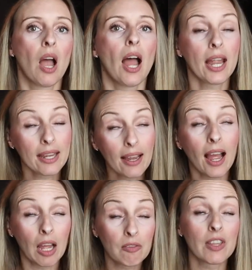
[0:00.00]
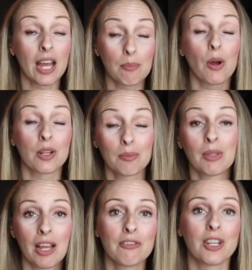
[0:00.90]
I have that bottom
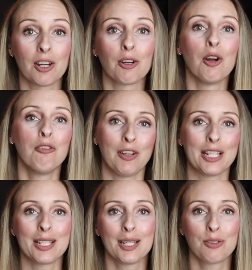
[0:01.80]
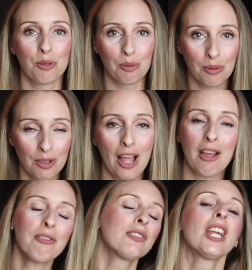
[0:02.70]
left arrow facing to the
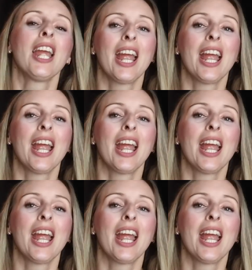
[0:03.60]
left,